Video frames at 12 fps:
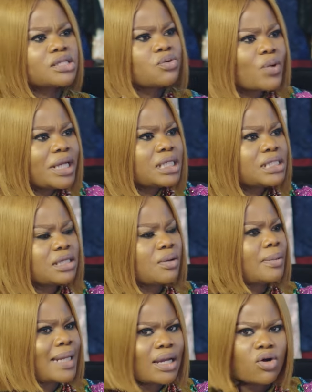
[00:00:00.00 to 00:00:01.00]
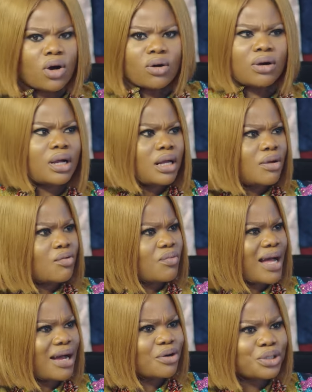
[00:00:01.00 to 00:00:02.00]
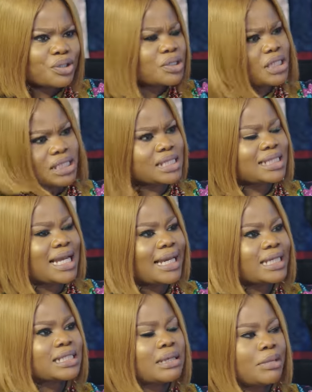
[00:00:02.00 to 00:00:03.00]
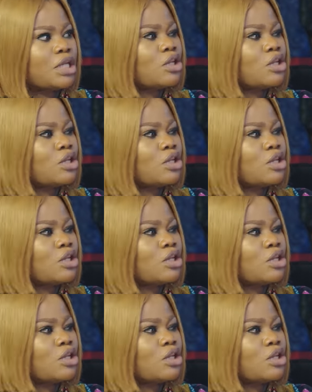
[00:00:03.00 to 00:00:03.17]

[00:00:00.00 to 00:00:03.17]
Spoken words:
Because when you see them, you're like, oh, wow, you know, this is nice.